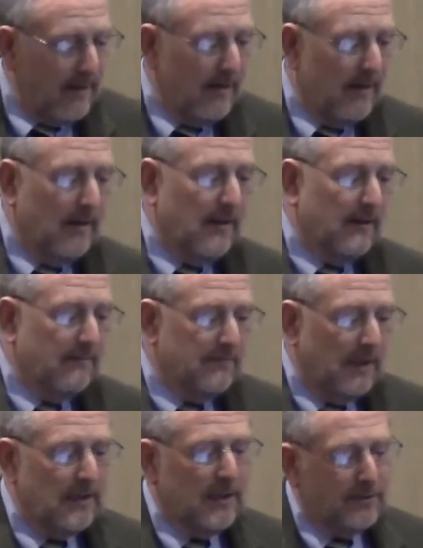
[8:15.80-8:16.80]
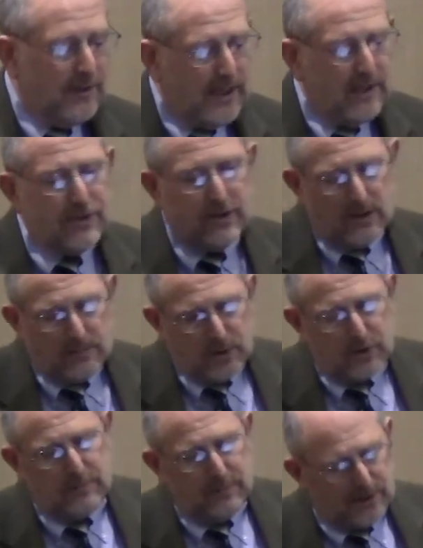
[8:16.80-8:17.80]
And then tenants in
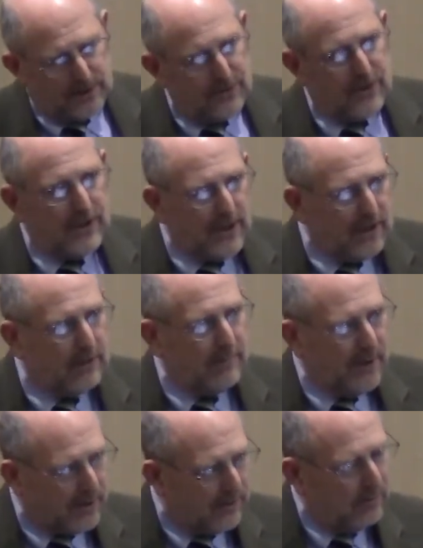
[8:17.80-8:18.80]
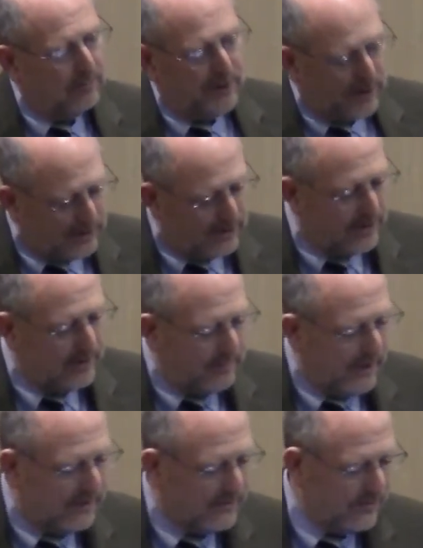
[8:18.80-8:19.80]
commercial buildings tend not to pay their own bills. It's a
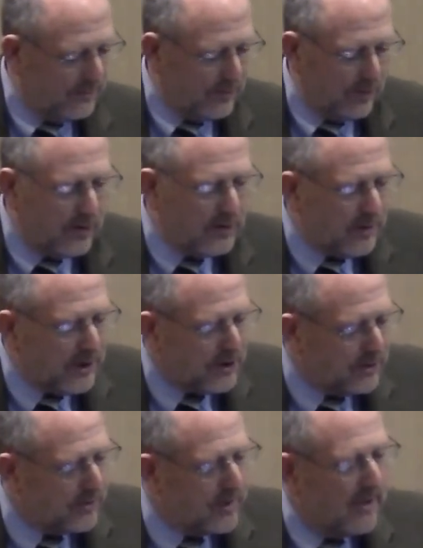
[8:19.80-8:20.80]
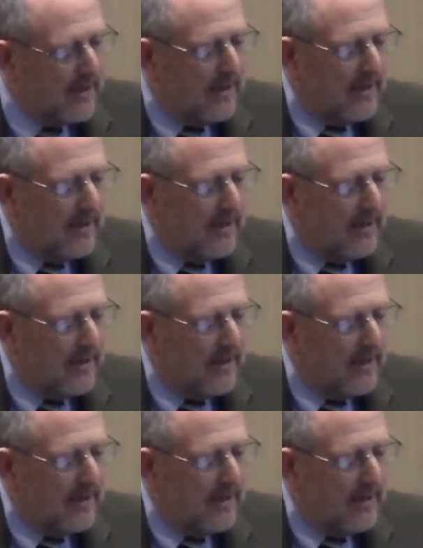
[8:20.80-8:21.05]
pass-through. So those are issues.